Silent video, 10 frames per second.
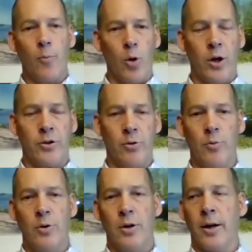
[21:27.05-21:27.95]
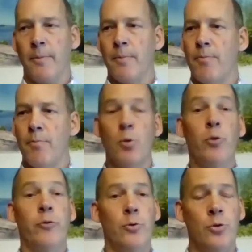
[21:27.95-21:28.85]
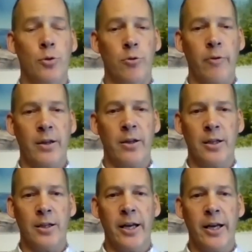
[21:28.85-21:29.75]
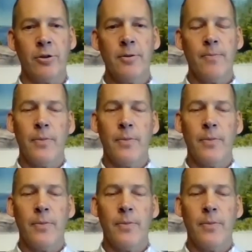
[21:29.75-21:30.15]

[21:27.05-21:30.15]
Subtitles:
want to move to sooner rather than later.